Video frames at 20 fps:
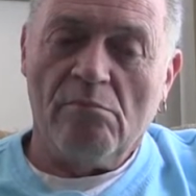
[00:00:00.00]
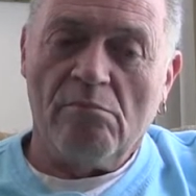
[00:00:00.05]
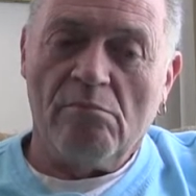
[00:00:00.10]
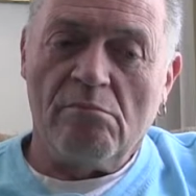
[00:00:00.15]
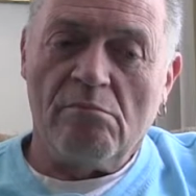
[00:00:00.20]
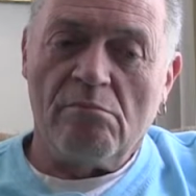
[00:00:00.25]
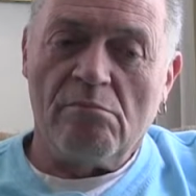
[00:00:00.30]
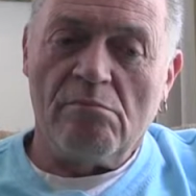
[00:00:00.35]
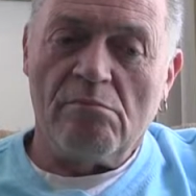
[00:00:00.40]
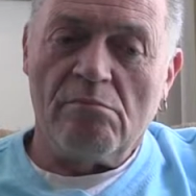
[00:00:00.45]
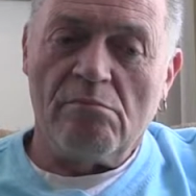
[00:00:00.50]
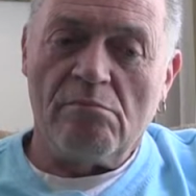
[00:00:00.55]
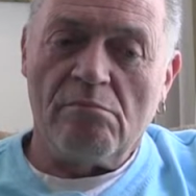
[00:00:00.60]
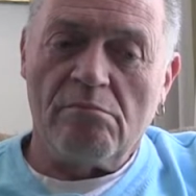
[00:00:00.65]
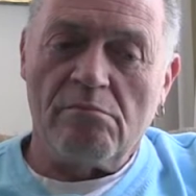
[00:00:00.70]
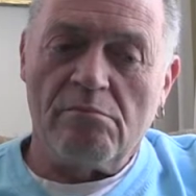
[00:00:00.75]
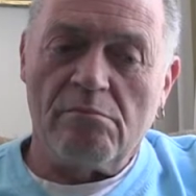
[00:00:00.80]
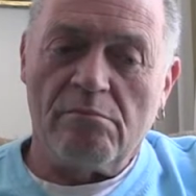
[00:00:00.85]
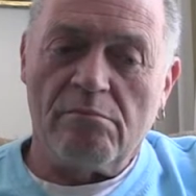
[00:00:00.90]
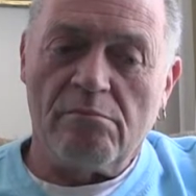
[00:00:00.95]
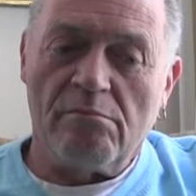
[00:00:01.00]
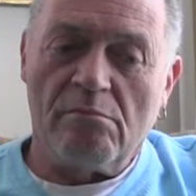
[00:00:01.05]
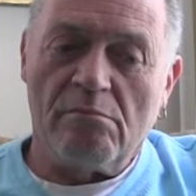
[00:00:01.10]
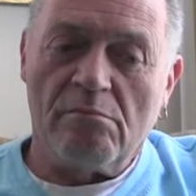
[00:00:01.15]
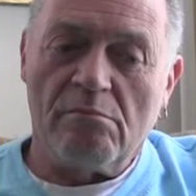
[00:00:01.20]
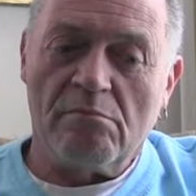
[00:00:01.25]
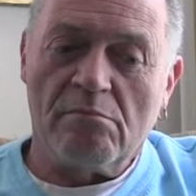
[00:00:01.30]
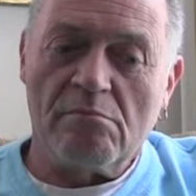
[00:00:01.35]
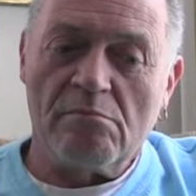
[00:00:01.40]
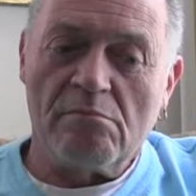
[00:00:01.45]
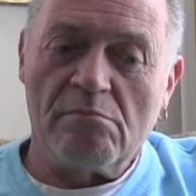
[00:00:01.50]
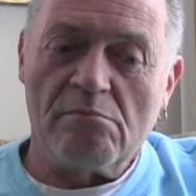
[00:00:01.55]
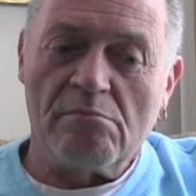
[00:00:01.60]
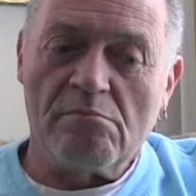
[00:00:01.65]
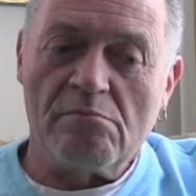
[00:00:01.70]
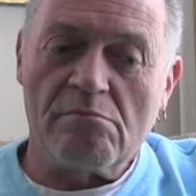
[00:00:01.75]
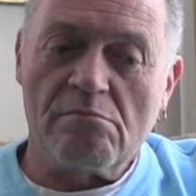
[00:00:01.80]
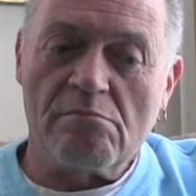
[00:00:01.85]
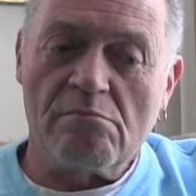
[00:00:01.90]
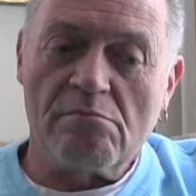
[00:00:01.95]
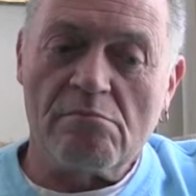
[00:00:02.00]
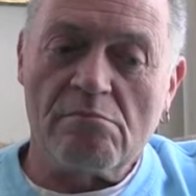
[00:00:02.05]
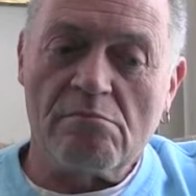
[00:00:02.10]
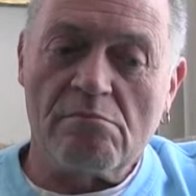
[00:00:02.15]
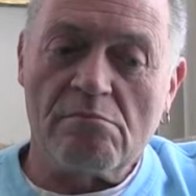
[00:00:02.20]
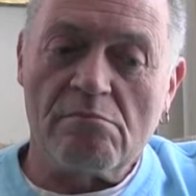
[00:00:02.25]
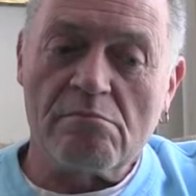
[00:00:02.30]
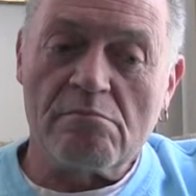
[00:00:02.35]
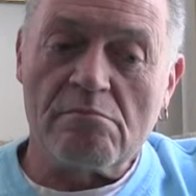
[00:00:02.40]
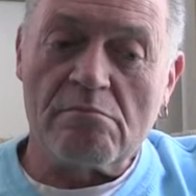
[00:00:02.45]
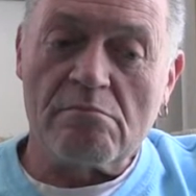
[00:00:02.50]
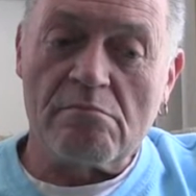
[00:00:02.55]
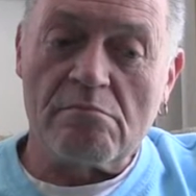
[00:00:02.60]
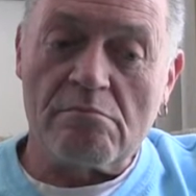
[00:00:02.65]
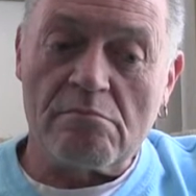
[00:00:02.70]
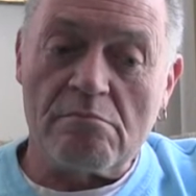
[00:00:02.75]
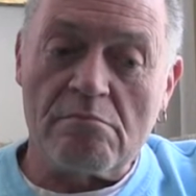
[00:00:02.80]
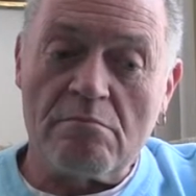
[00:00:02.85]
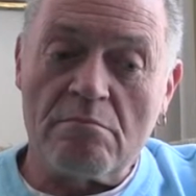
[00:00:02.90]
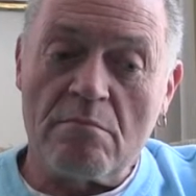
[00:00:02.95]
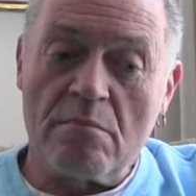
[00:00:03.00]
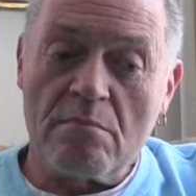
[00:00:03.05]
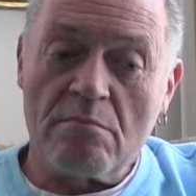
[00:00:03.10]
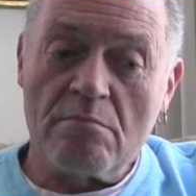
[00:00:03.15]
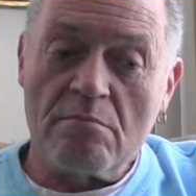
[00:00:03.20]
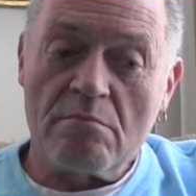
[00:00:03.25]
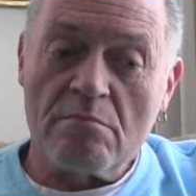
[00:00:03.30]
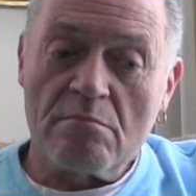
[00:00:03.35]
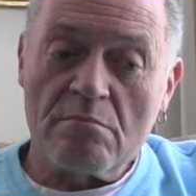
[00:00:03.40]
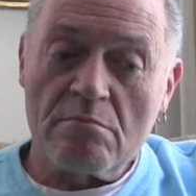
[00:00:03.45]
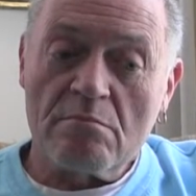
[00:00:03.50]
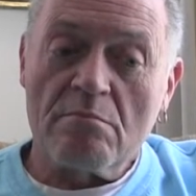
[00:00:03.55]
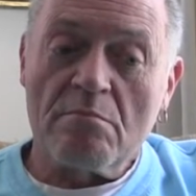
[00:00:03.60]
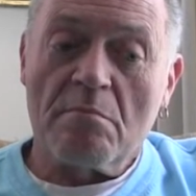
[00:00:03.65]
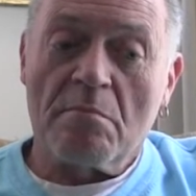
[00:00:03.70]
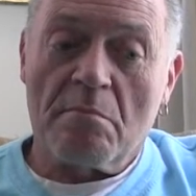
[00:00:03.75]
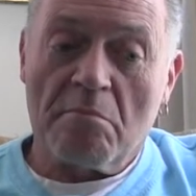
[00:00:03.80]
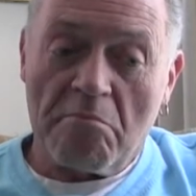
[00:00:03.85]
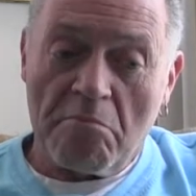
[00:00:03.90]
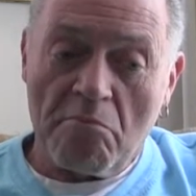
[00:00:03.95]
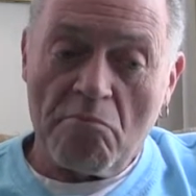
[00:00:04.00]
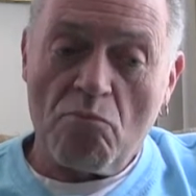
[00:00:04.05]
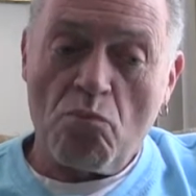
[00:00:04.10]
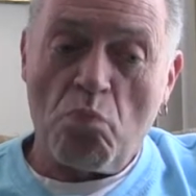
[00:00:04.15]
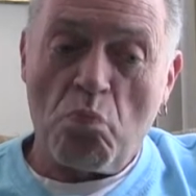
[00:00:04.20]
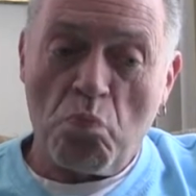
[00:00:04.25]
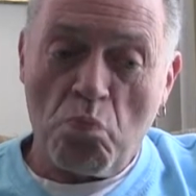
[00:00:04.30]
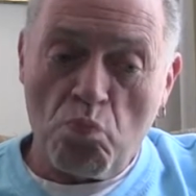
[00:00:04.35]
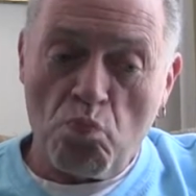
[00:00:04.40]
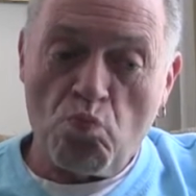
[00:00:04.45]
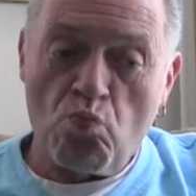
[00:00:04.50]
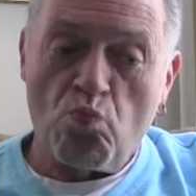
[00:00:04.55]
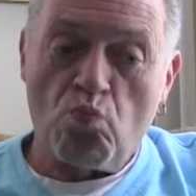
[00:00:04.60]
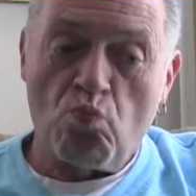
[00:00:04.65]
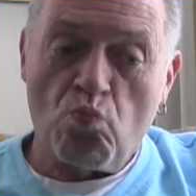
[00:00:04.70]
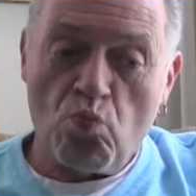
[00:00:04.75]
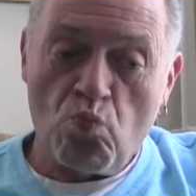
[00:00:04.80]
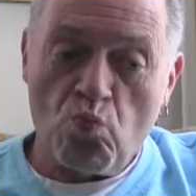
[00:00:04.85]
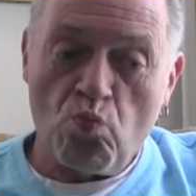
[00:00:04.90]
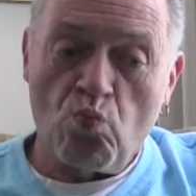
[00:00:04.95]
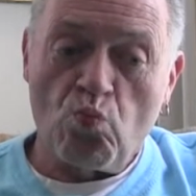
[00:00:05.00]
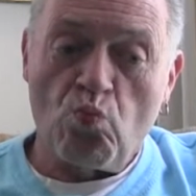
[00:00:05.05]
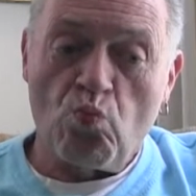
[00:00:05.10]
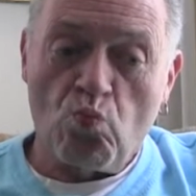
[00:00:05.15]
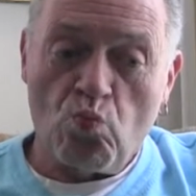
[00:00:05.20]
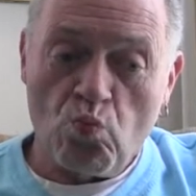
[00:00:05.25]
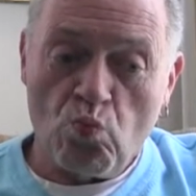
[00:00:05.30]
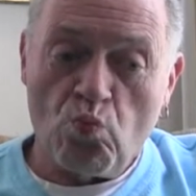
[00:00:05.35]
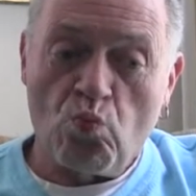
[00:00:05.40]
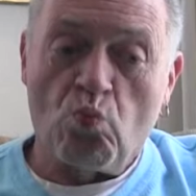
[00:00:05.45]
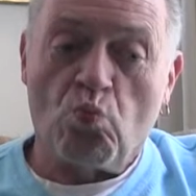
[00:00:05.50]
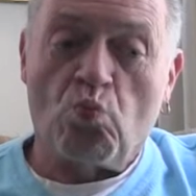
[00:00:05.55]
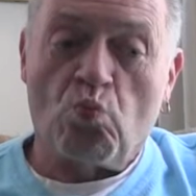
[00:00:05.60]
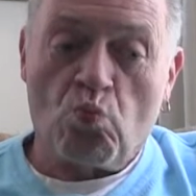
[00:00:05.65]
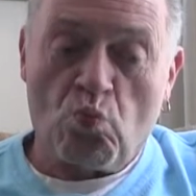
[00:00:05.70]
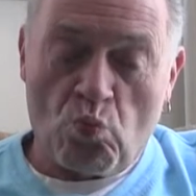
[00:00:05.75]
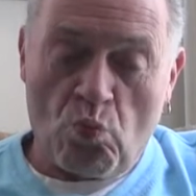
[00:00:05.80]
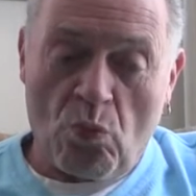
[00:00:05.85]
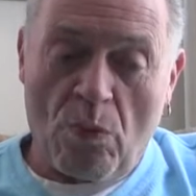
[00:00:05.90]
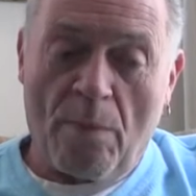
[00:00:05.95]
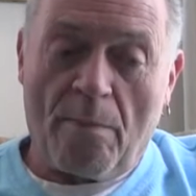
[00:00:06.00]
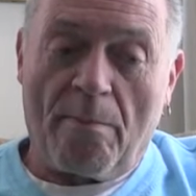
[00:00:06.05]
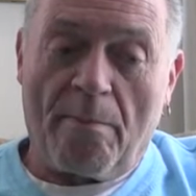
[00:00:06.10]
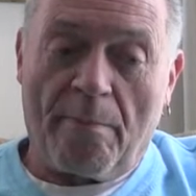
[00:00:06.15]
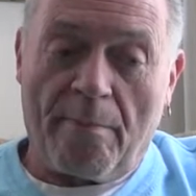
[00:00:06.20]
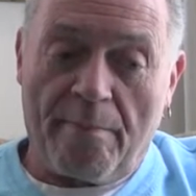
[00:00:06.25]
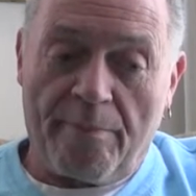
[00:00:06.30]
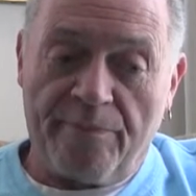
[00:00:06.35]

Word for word: The breakup or something else? I mean, do you know why you were receptive to Franklin's suggestion?